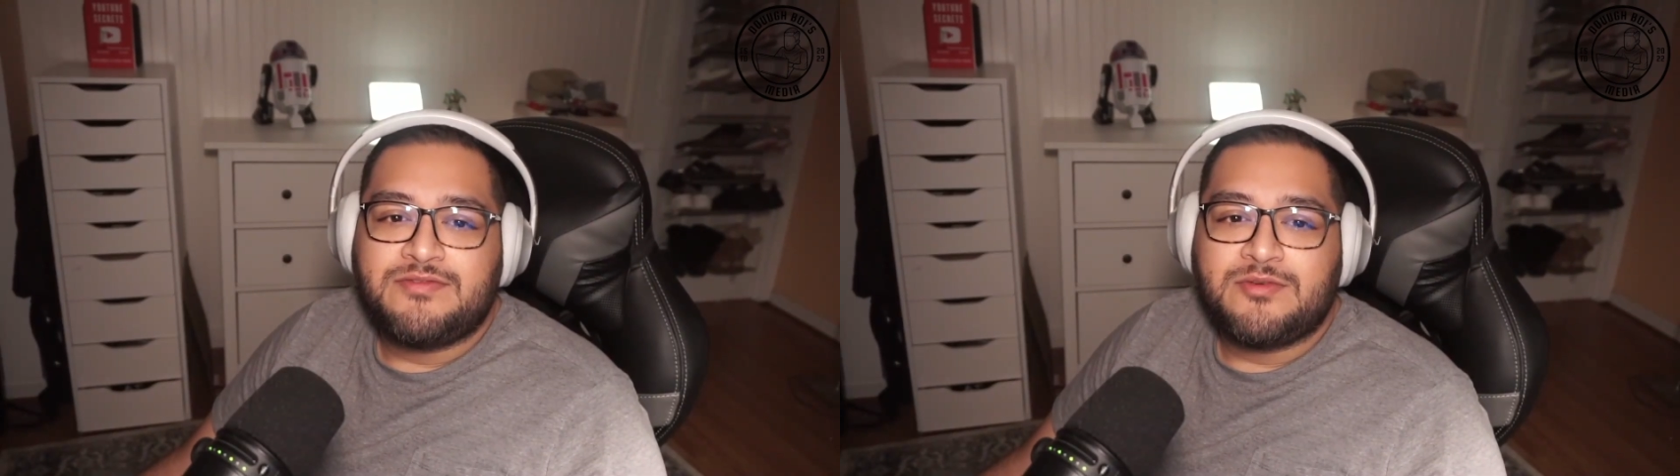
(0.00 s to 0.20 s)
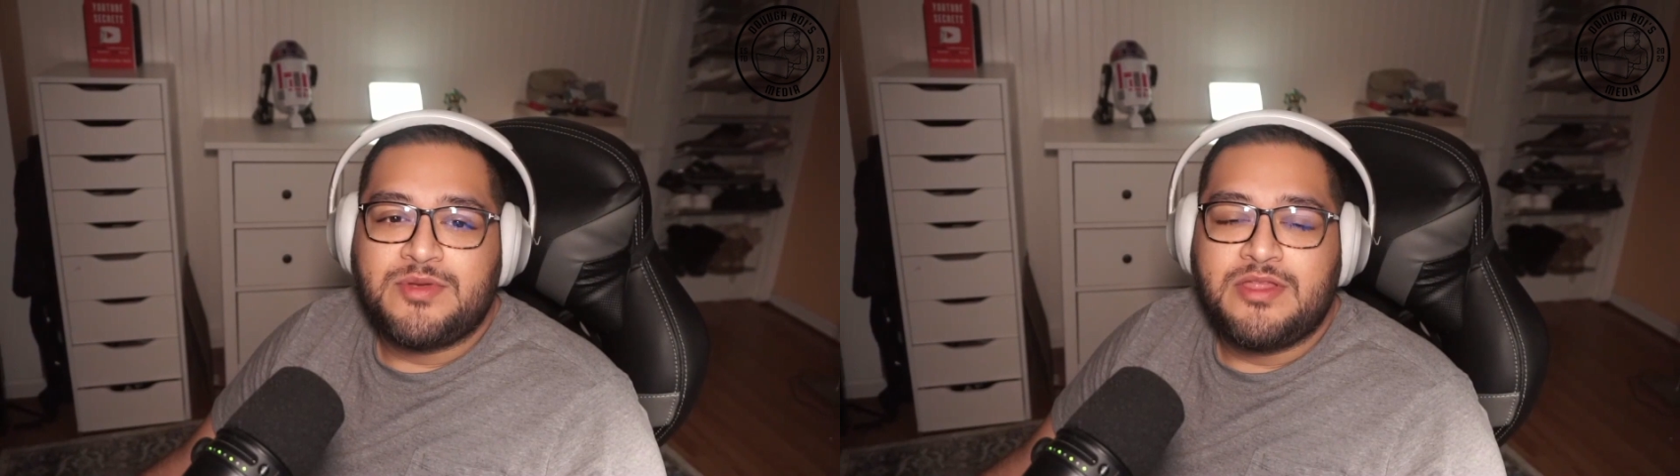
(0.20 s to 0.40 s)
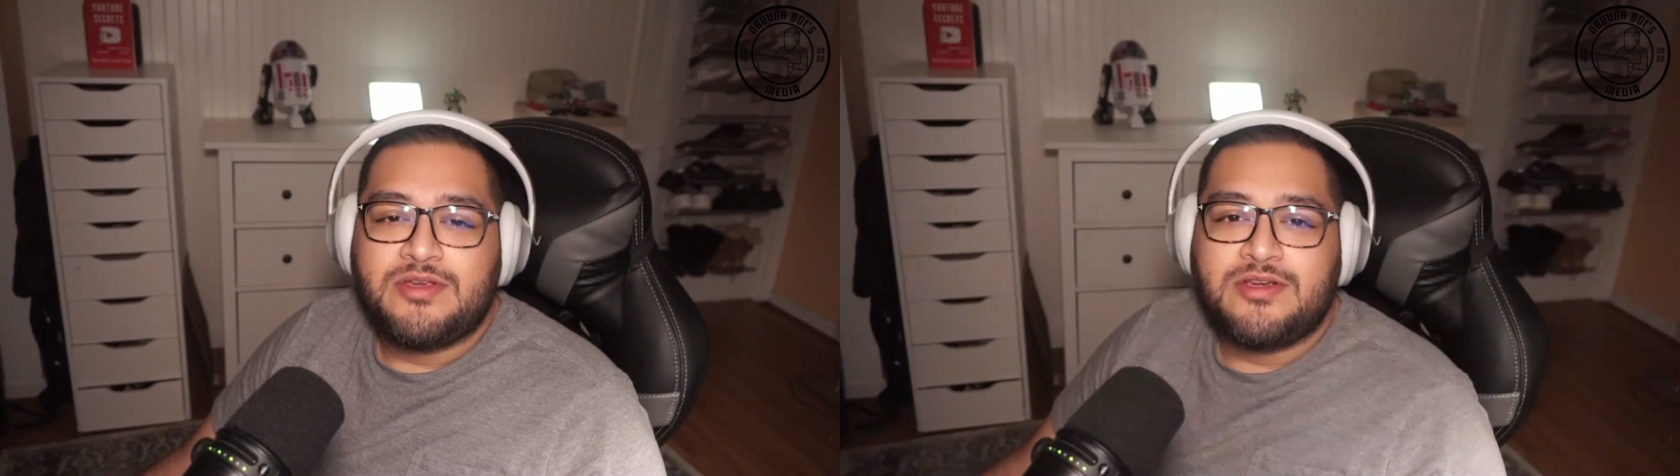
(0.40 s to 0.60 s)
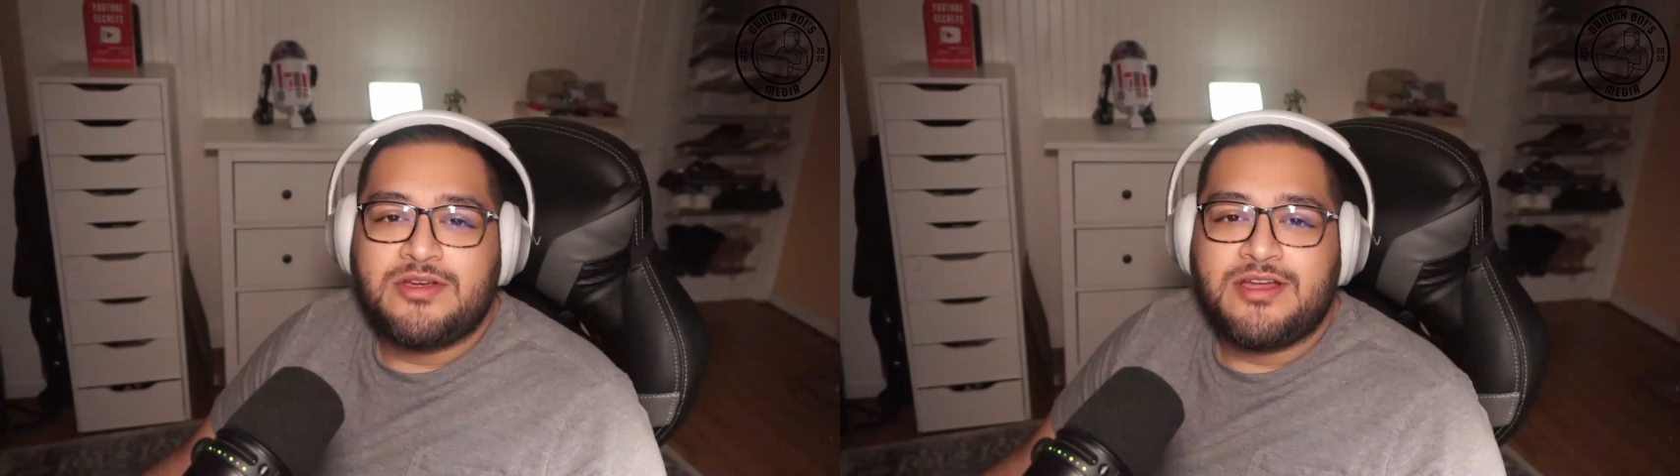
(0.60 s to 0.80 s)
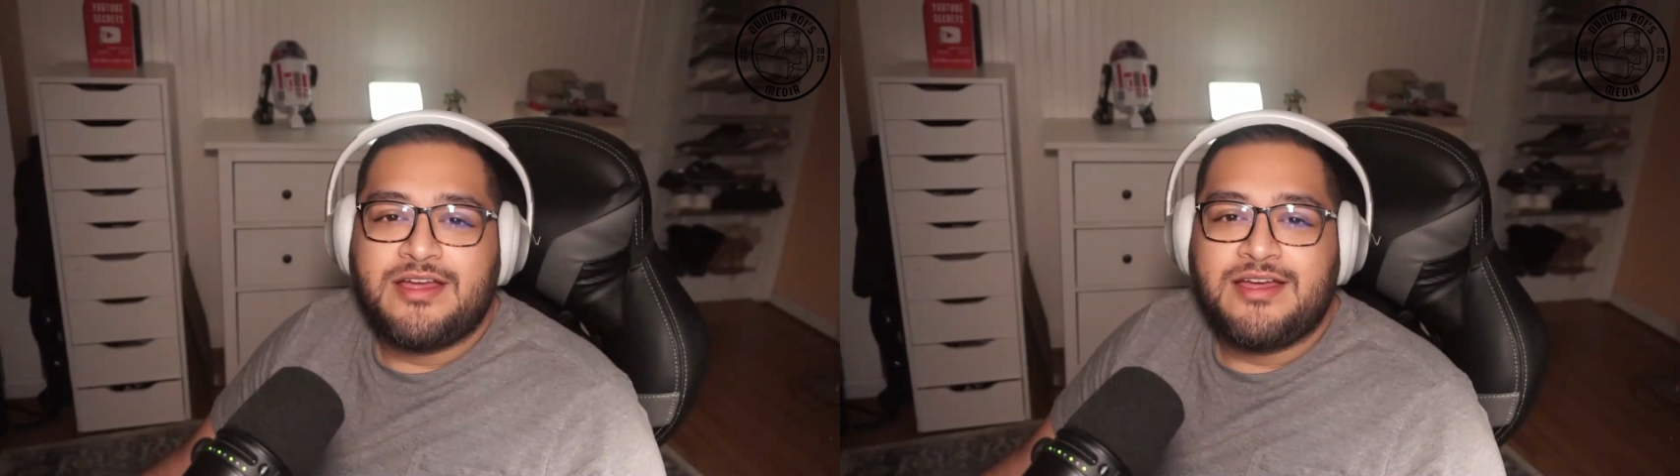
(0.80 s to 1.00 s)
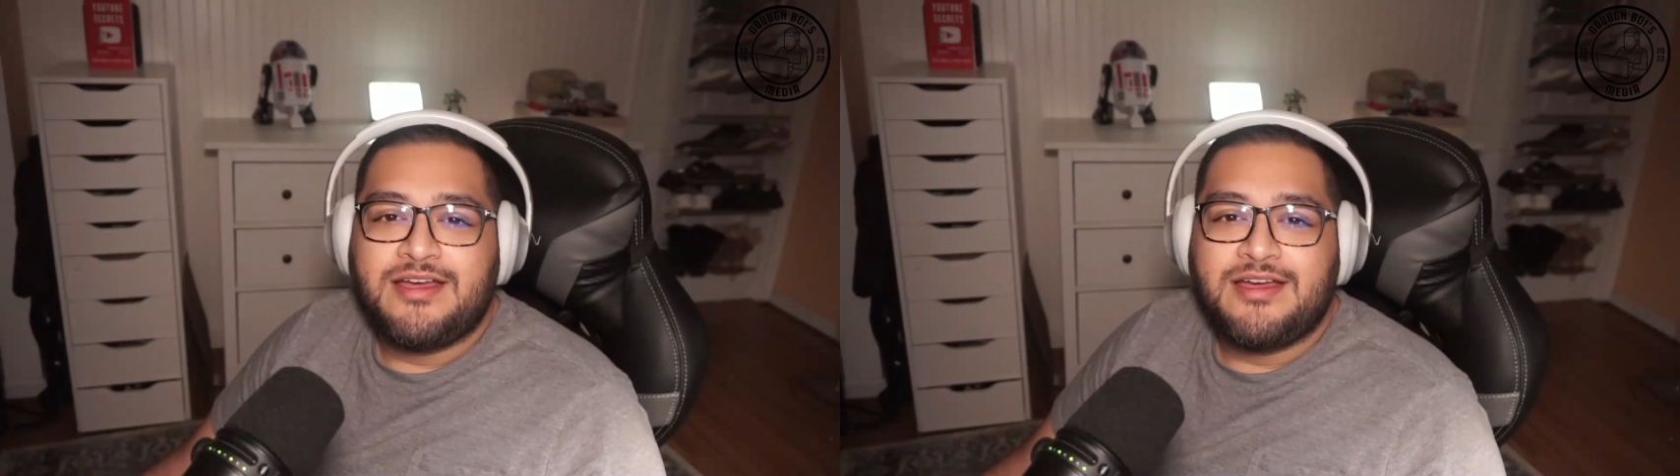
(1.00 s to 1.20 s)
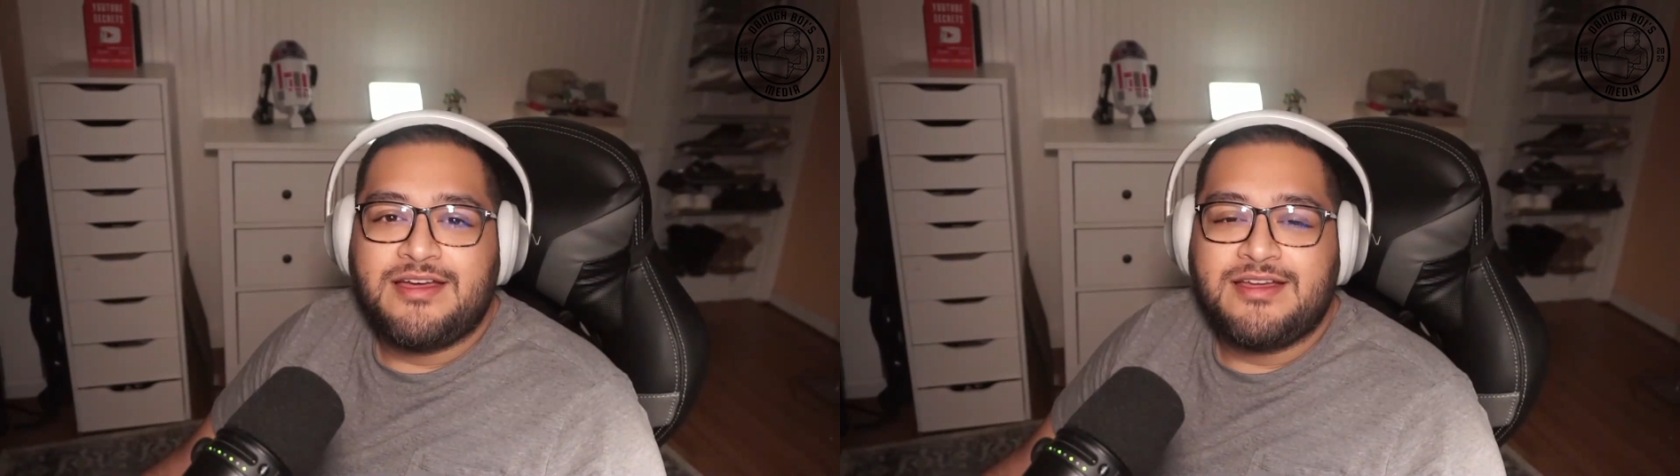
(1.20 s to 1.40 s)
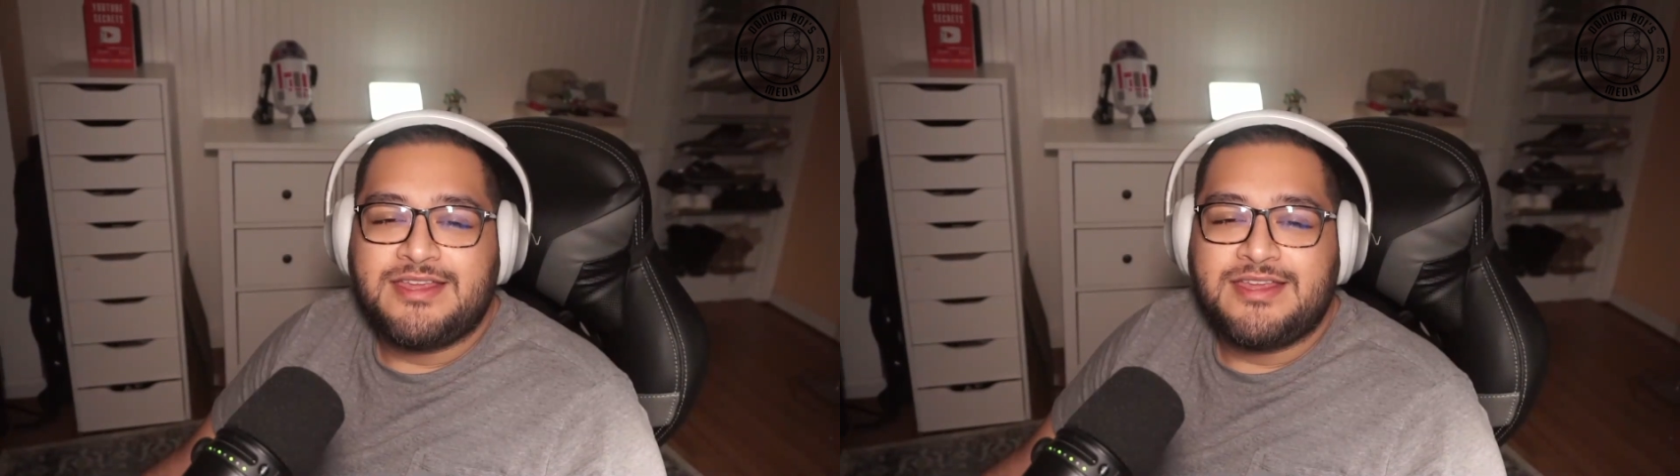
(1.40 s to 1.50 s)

from another